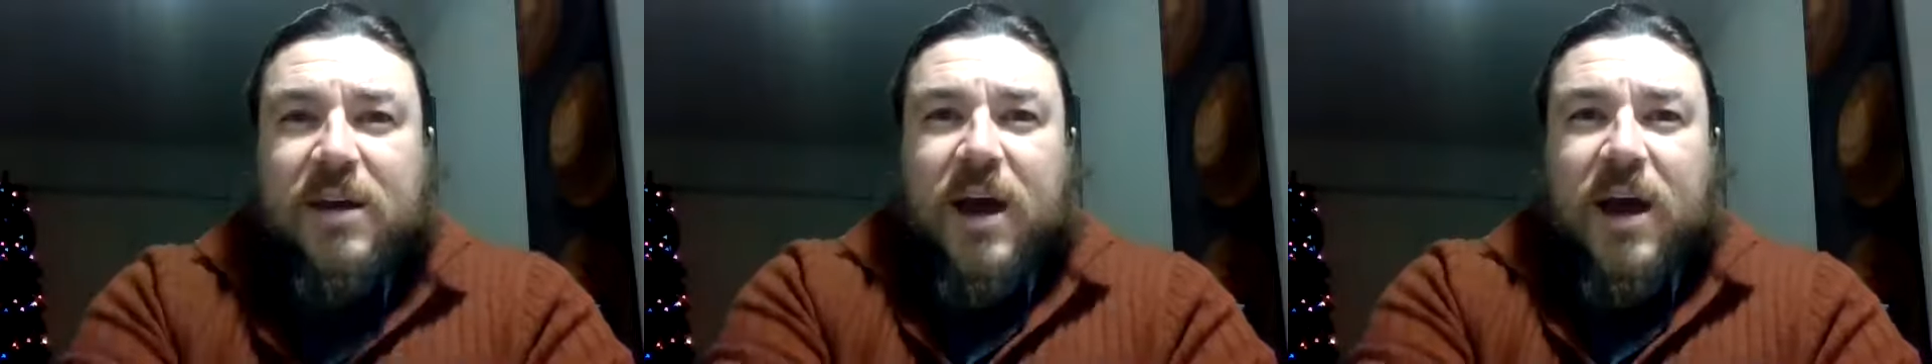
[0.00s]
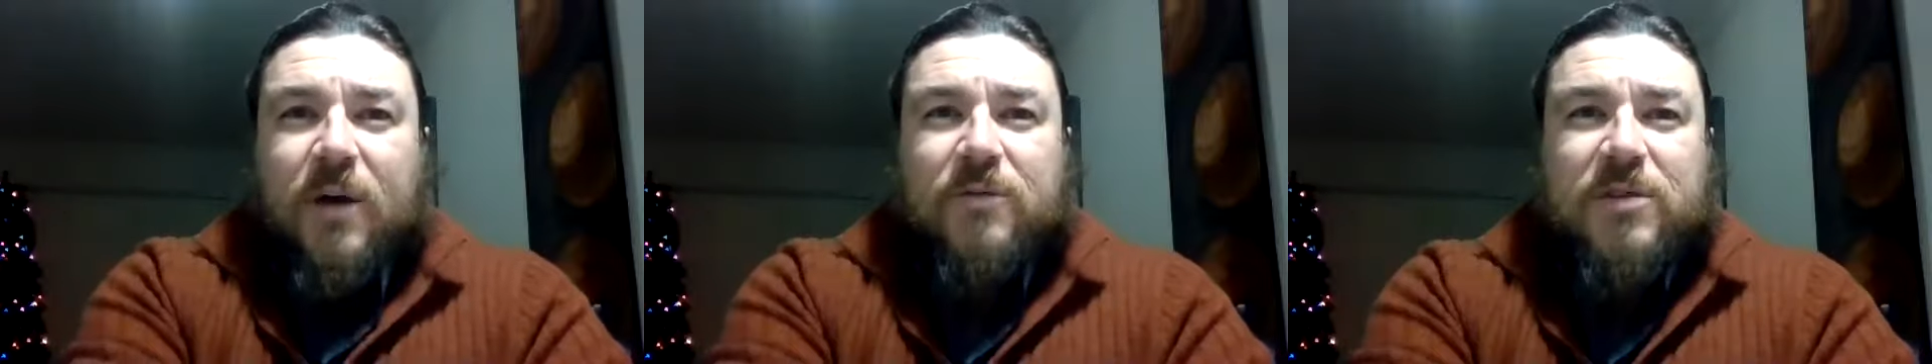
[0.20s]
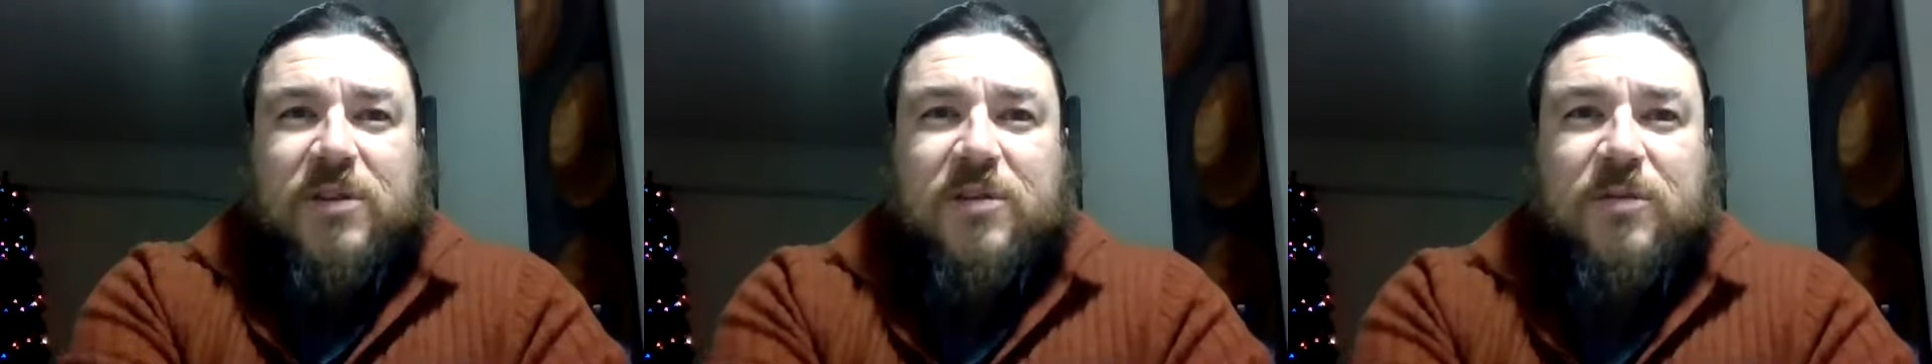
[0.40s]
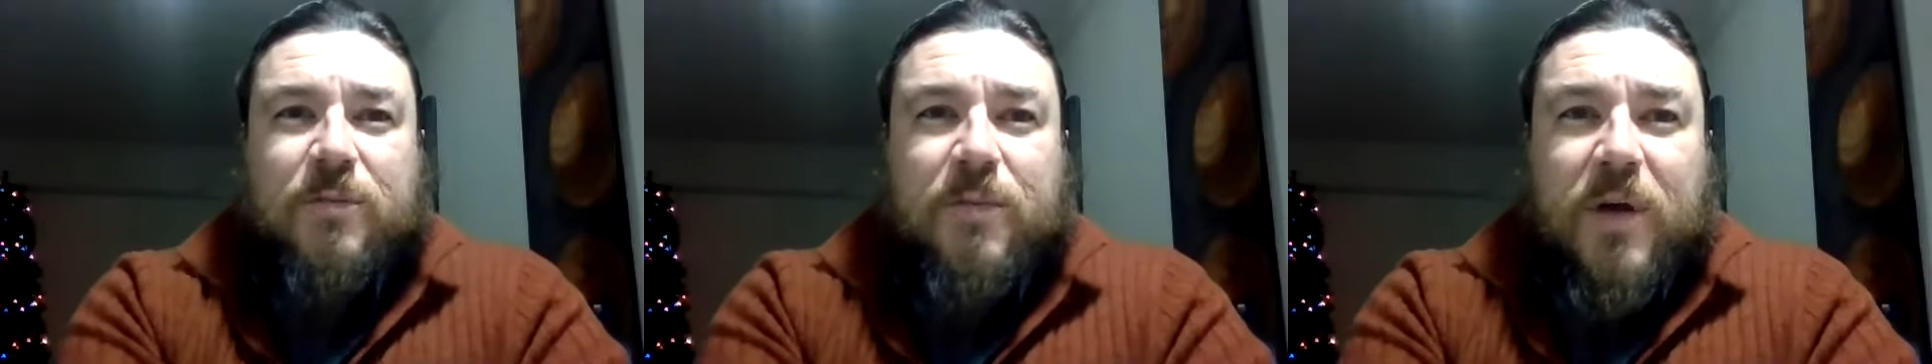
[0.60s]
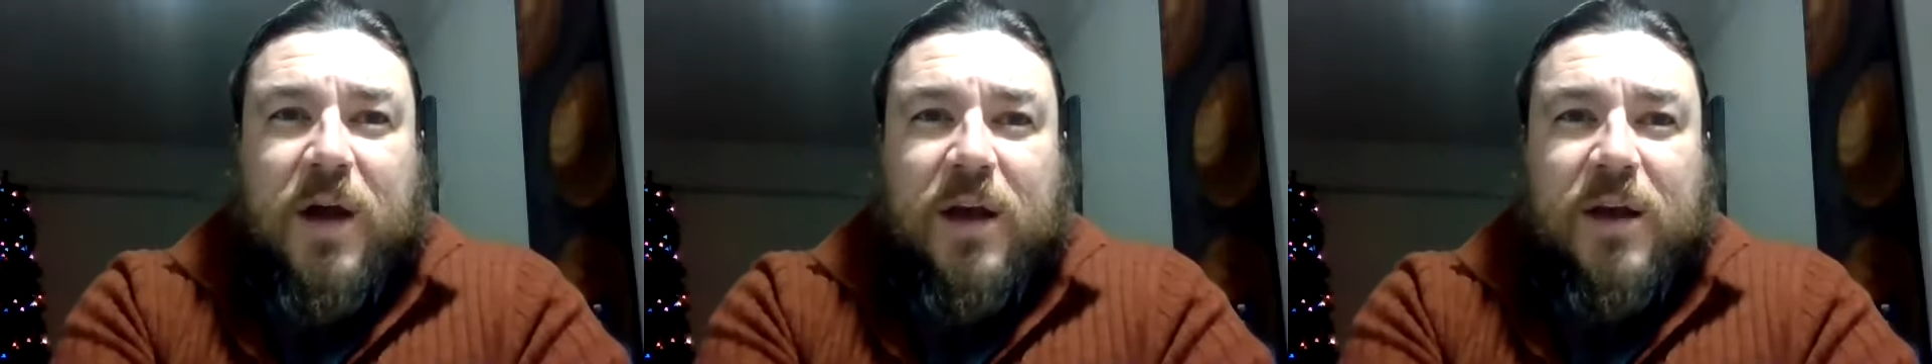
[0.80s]
I
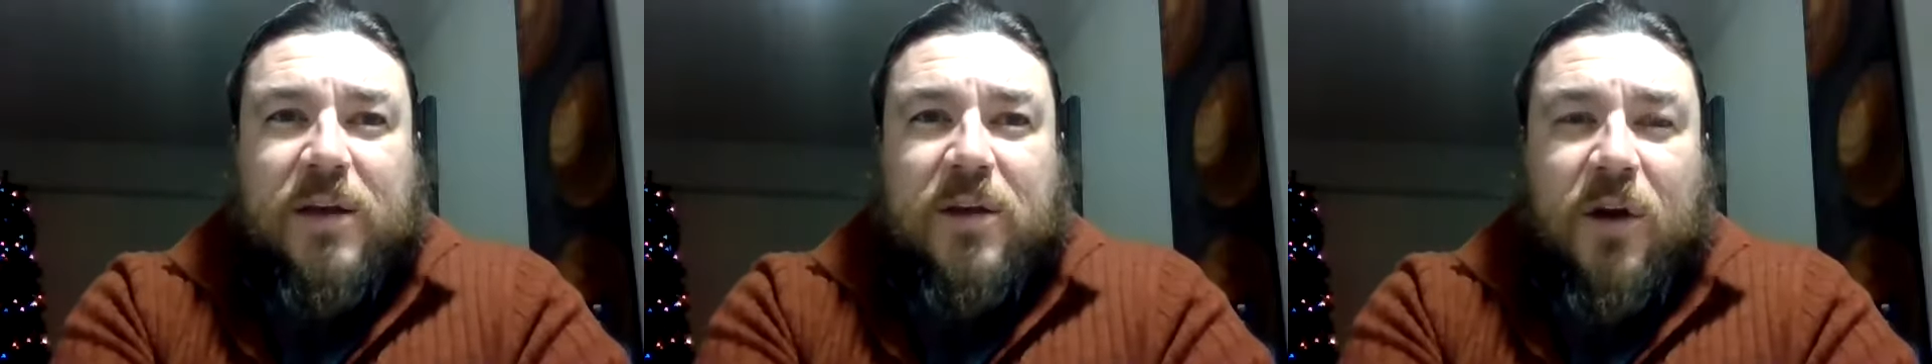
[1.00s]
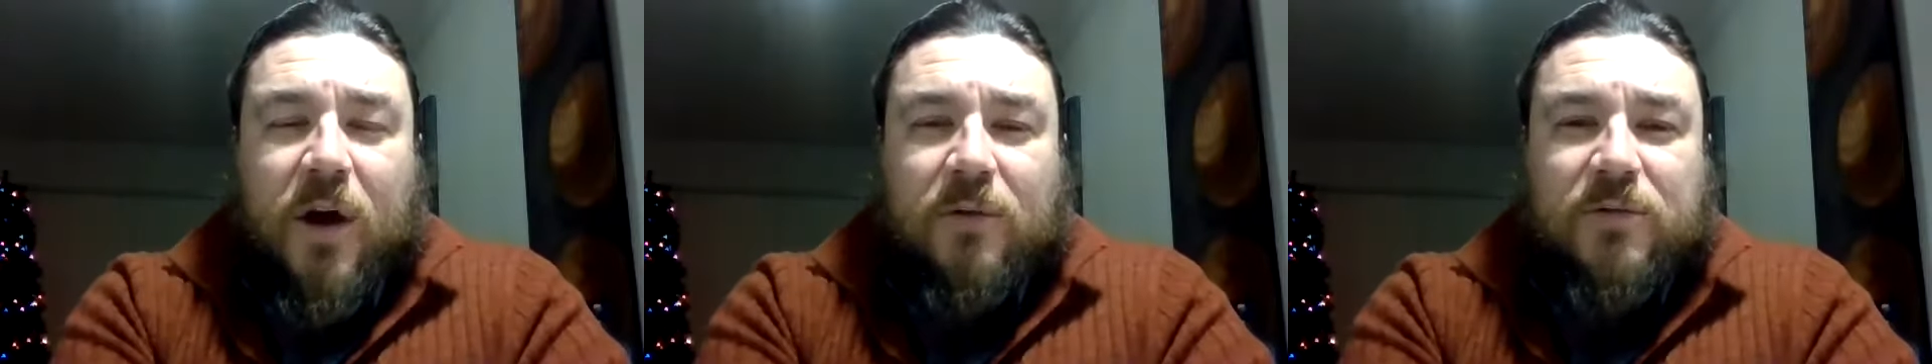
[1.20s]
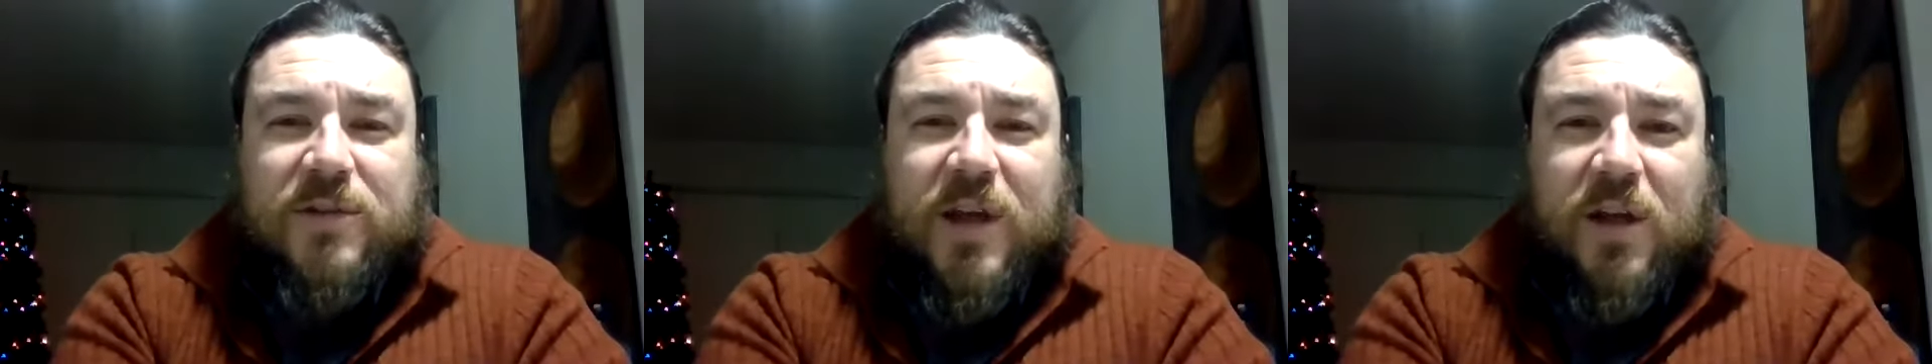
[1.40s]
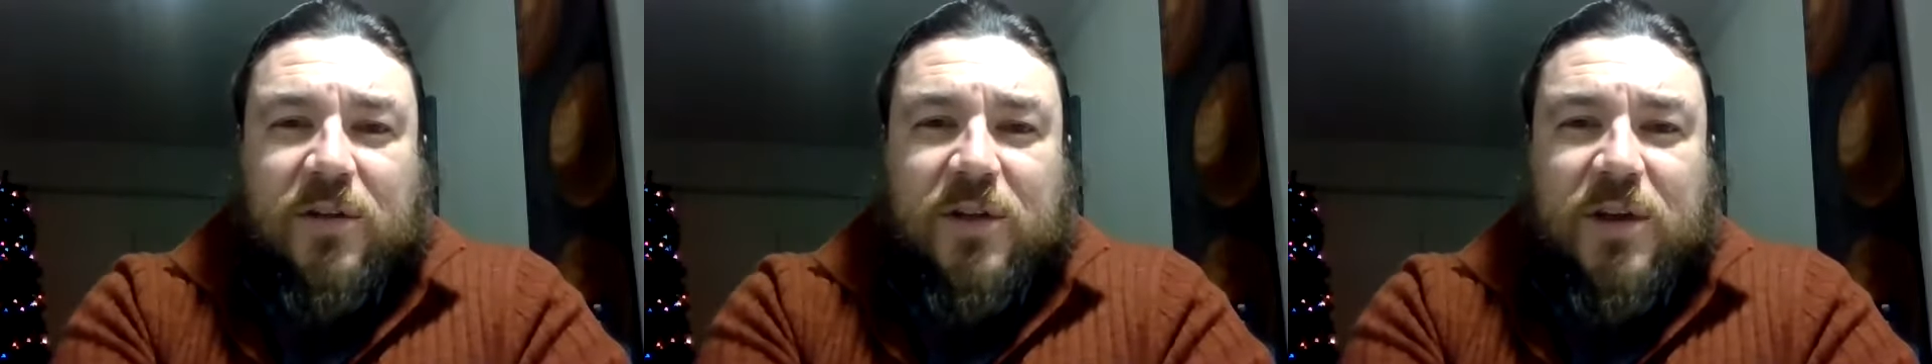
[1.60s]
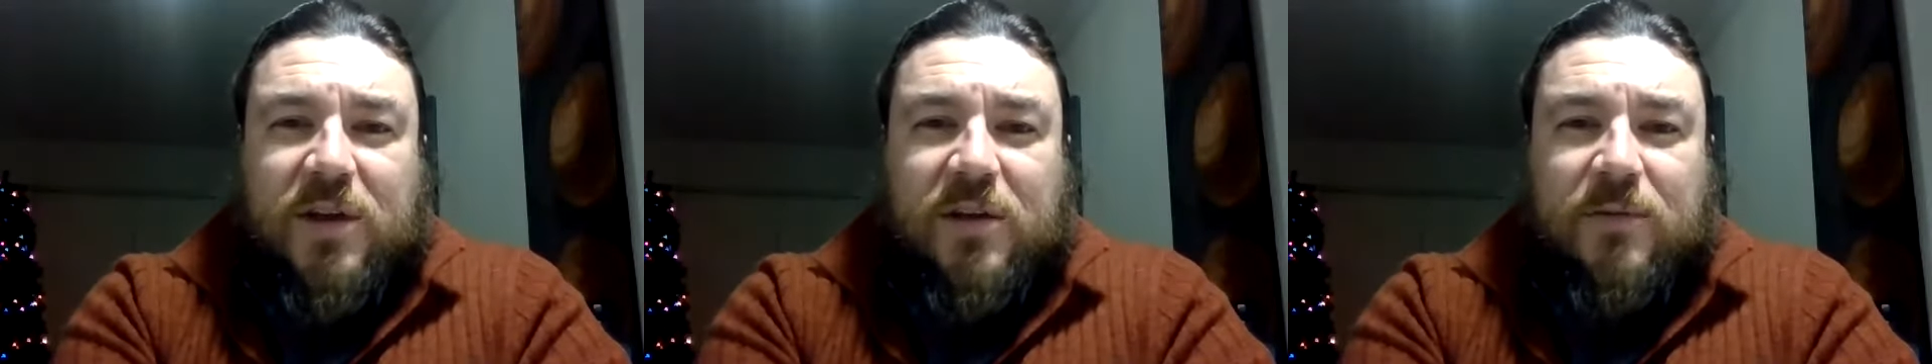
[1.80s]
was
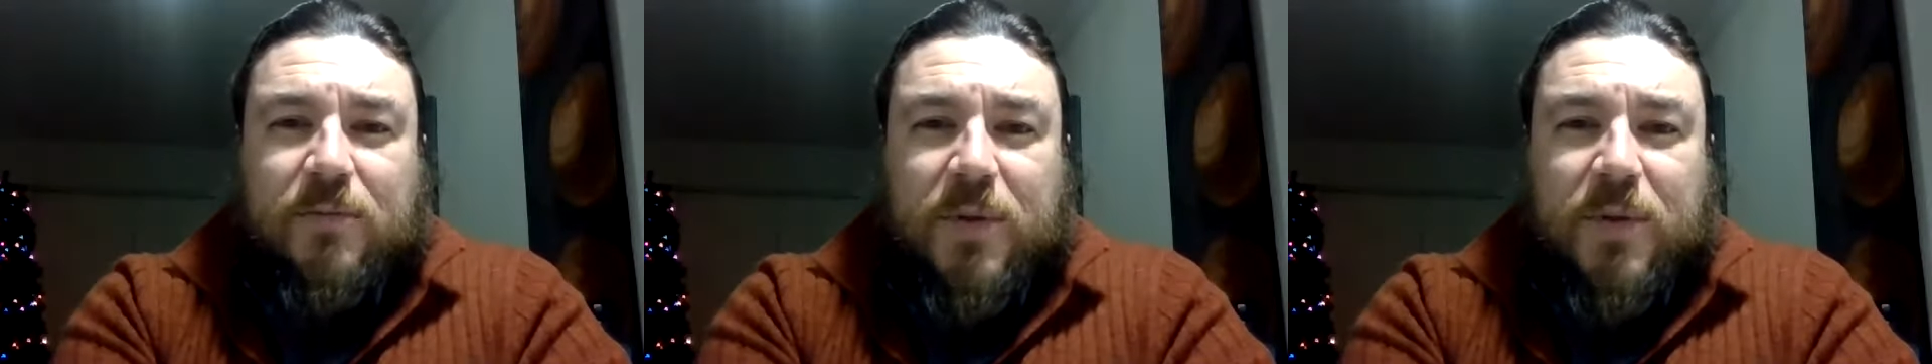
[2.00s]
telling